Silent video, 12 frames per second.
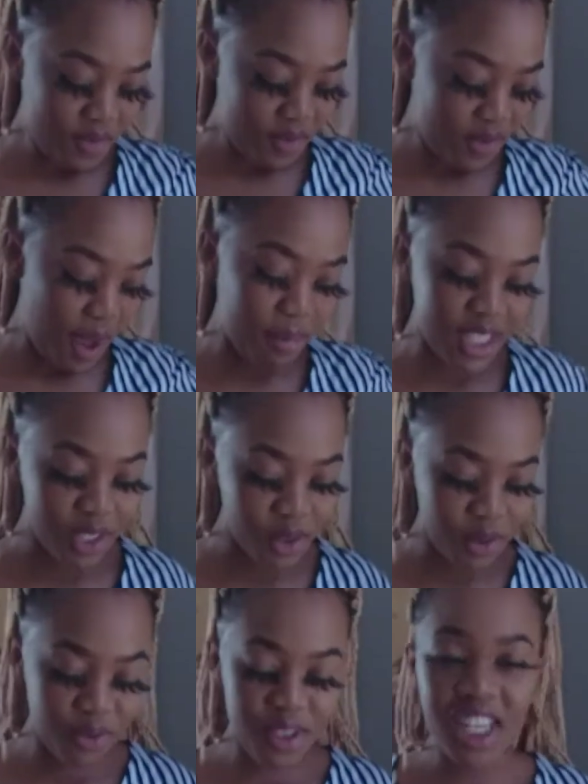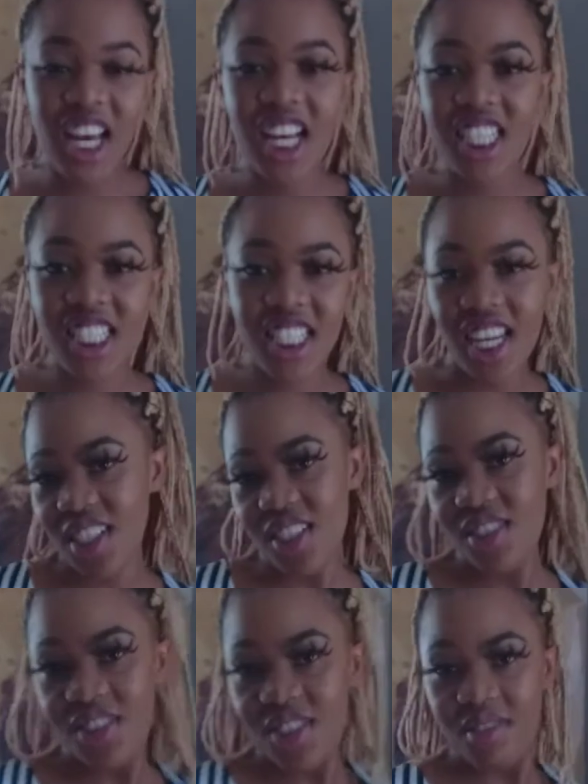family don't really understand
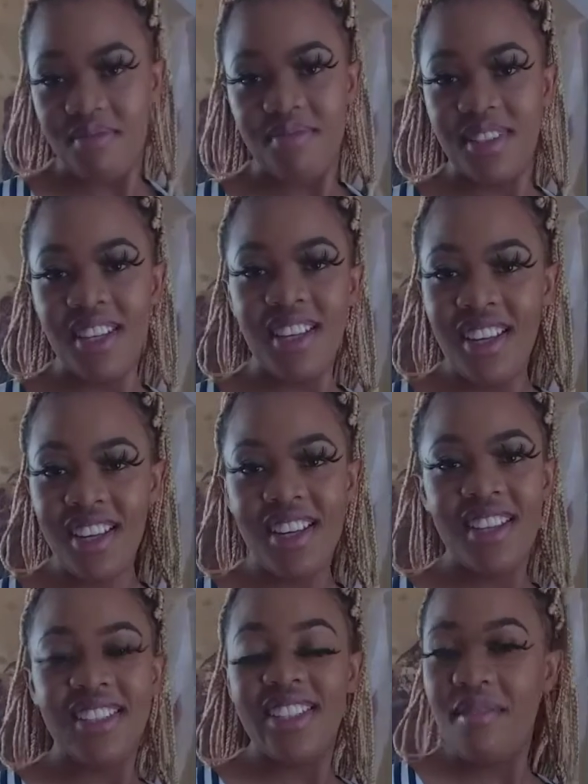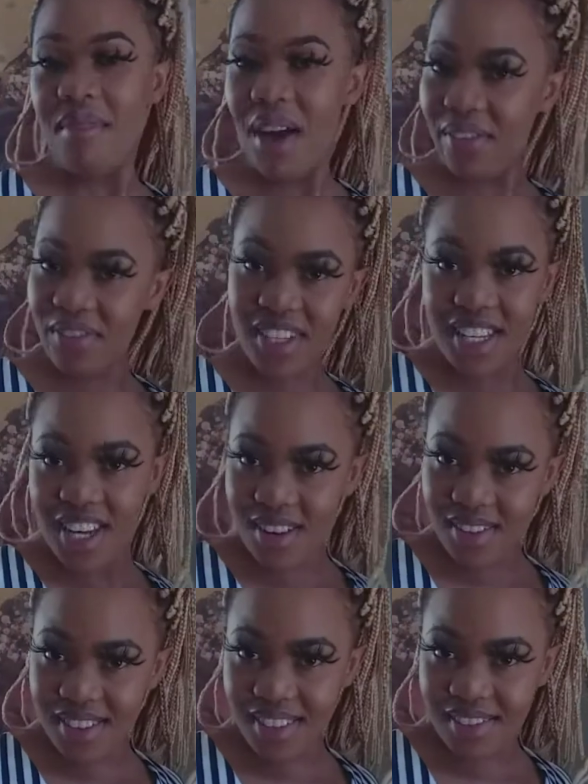YouTube. Share my
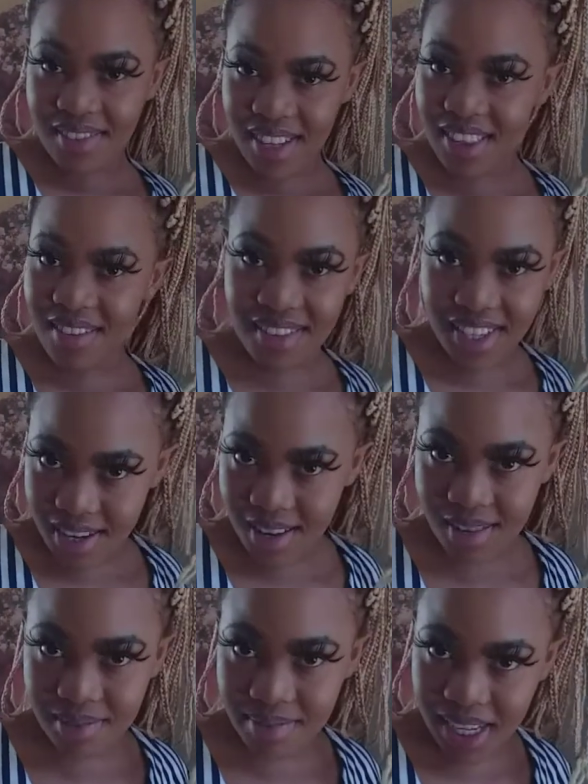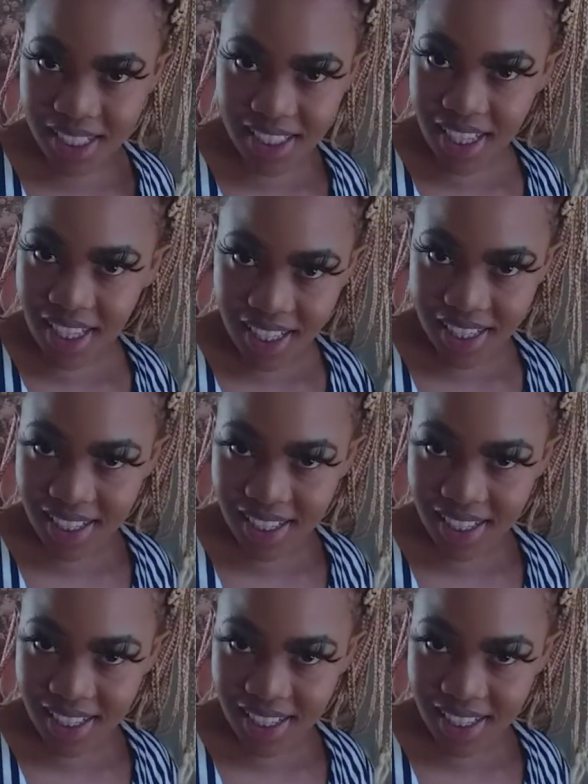videos, let the videos like Jay.